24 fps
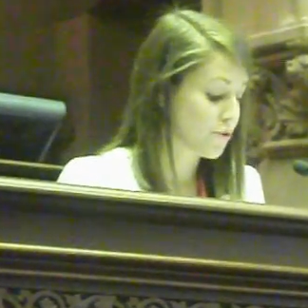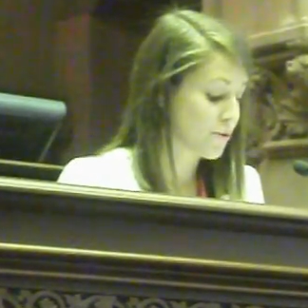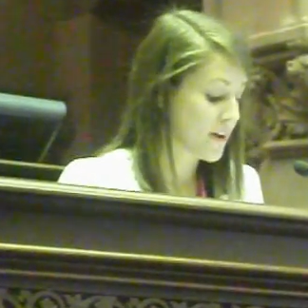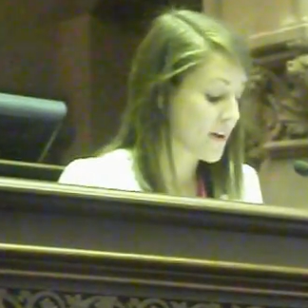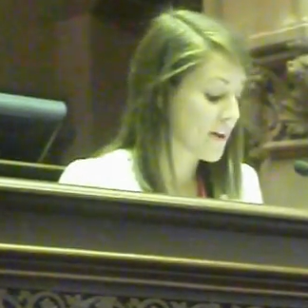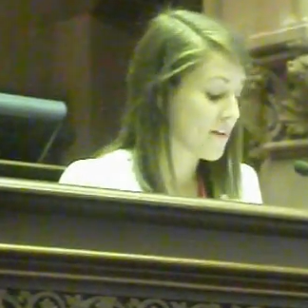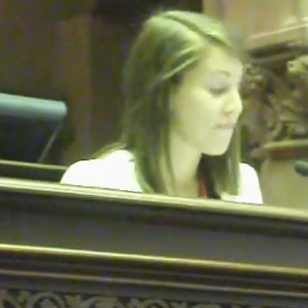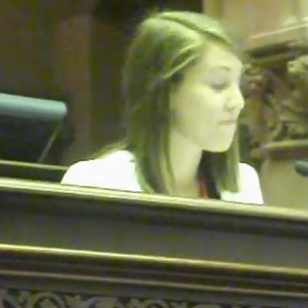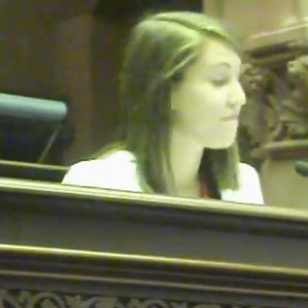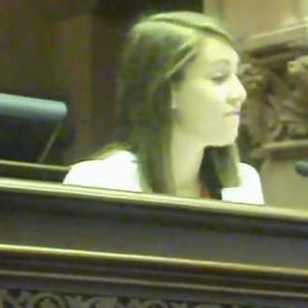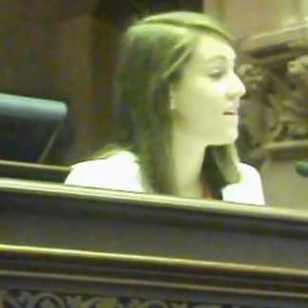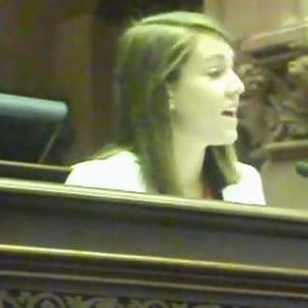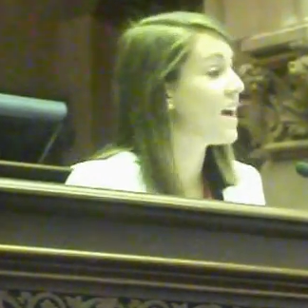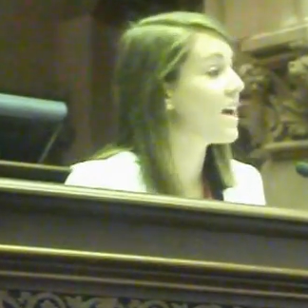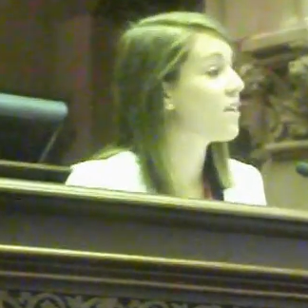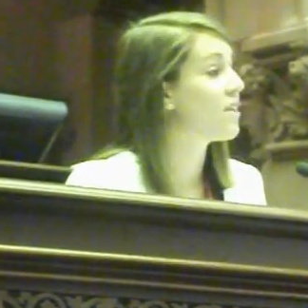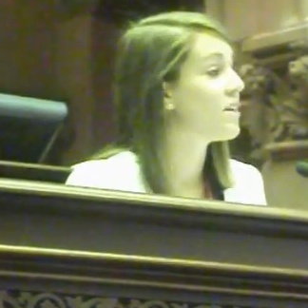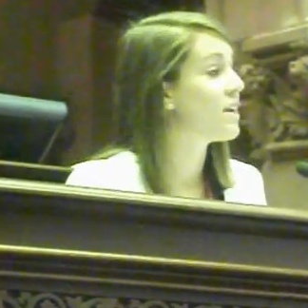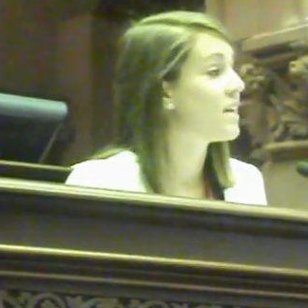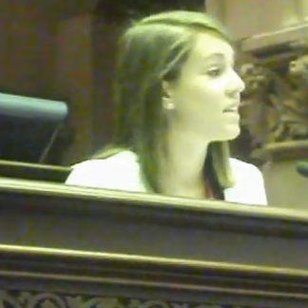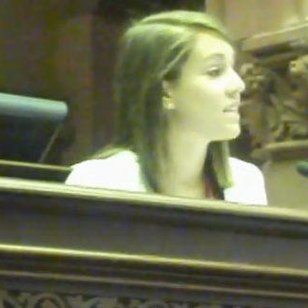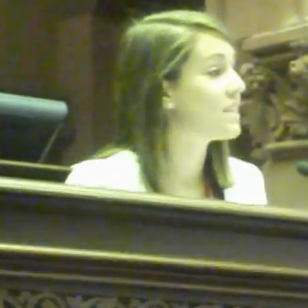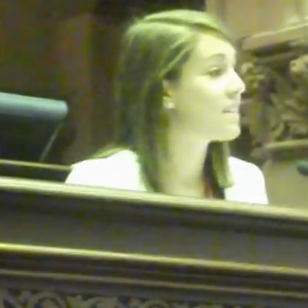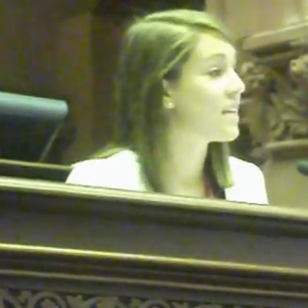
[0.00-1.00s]
create
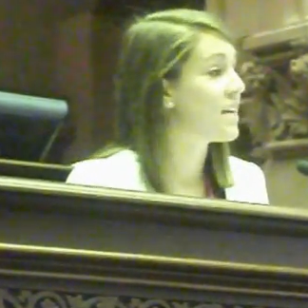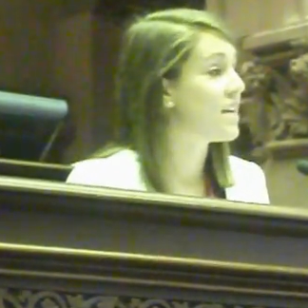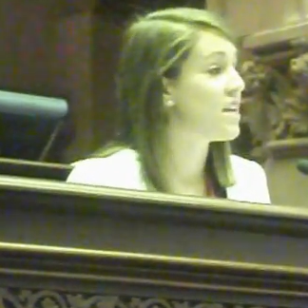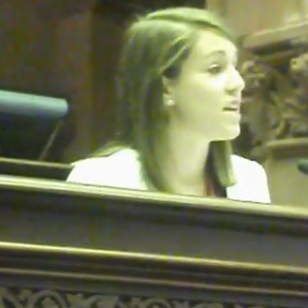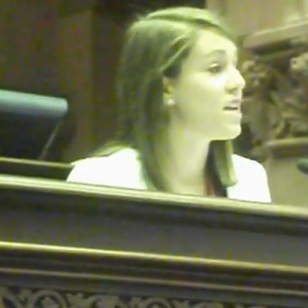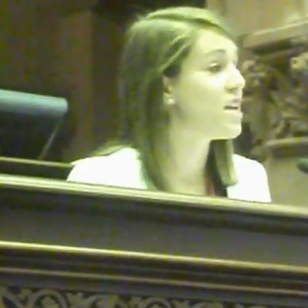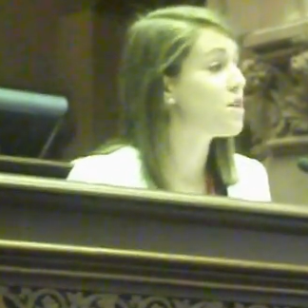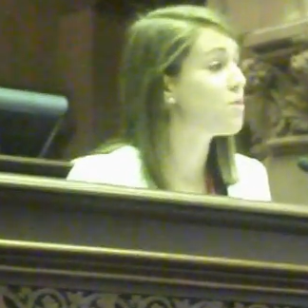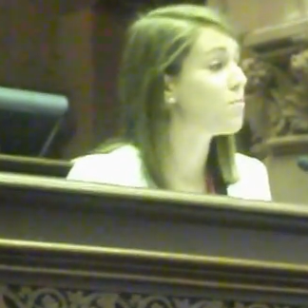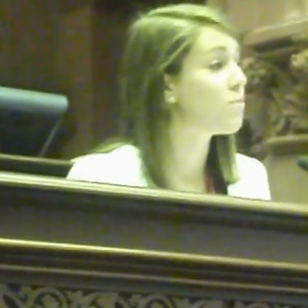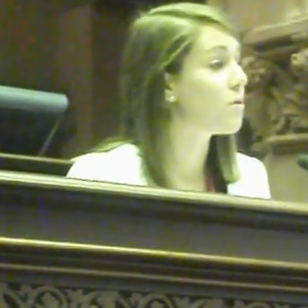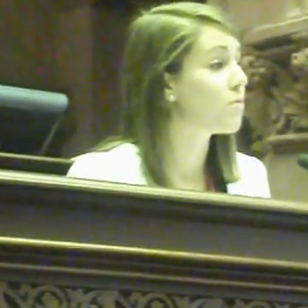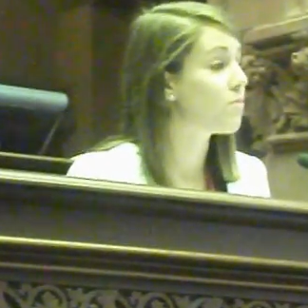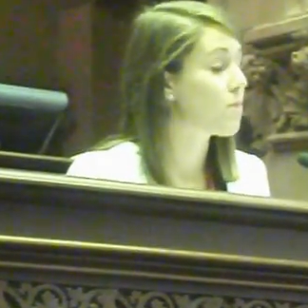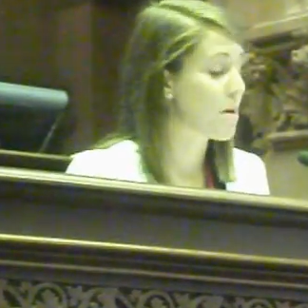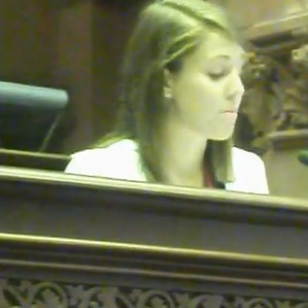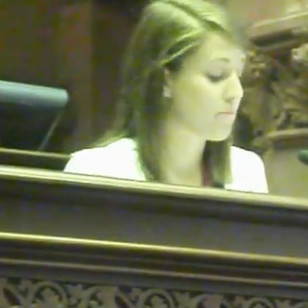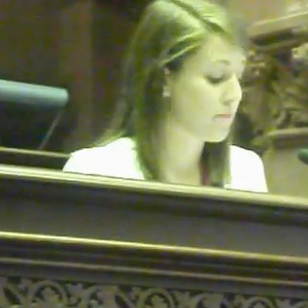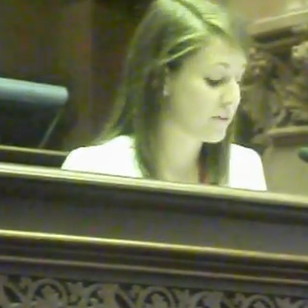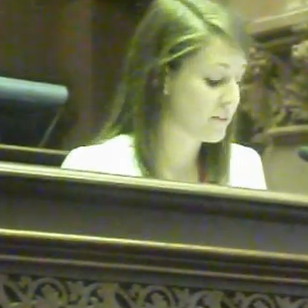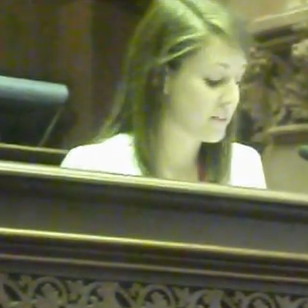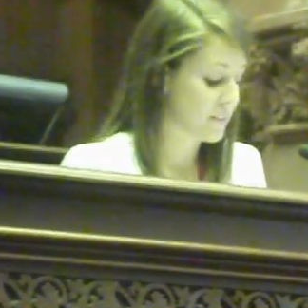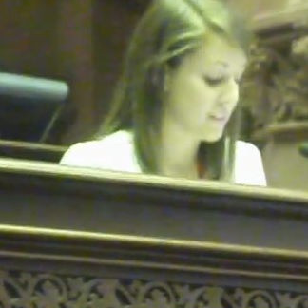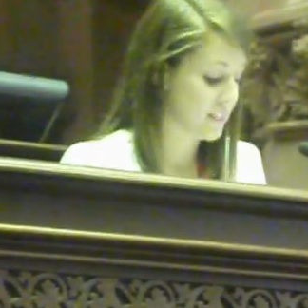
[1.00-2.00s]
fairness and equal
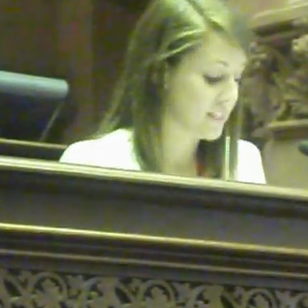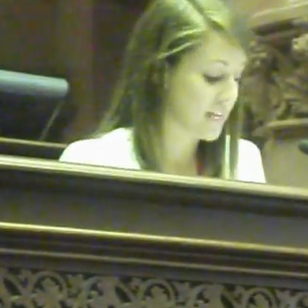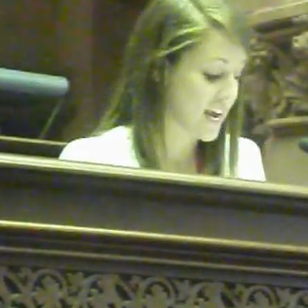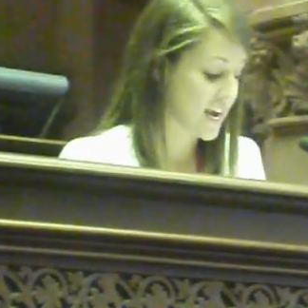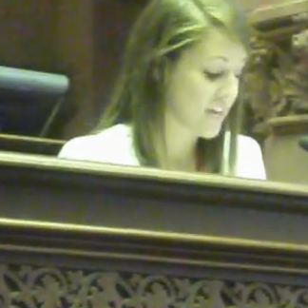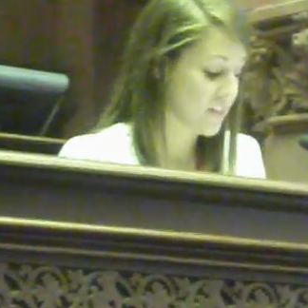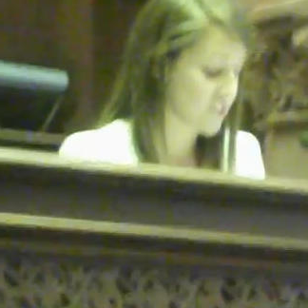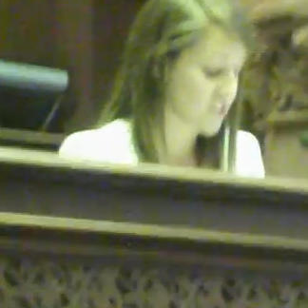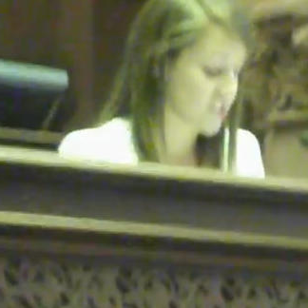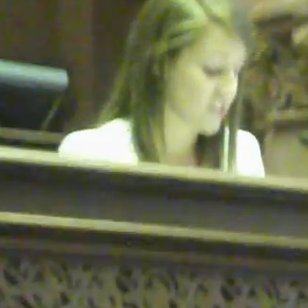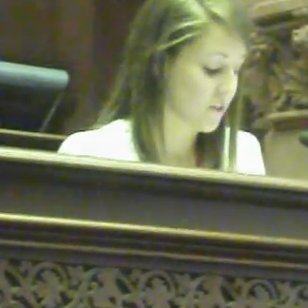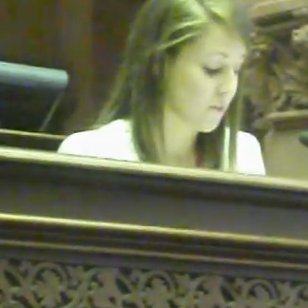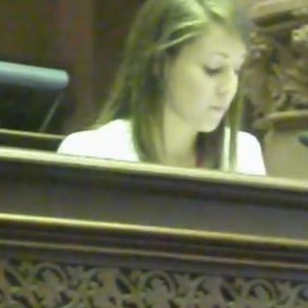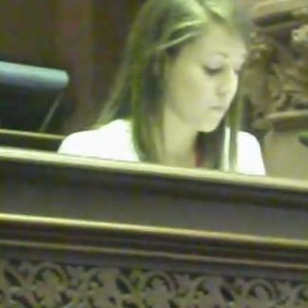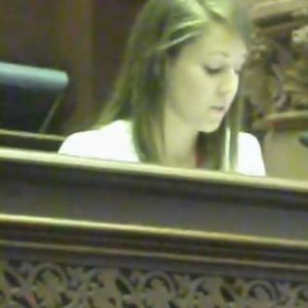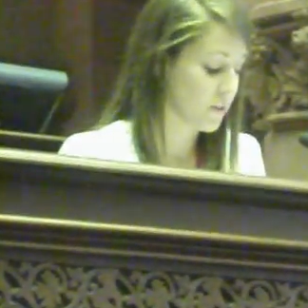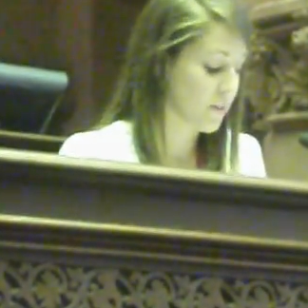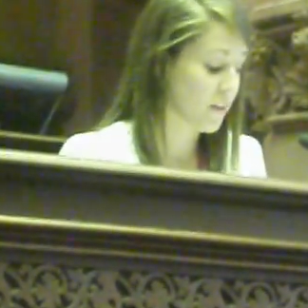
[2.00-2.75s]
representation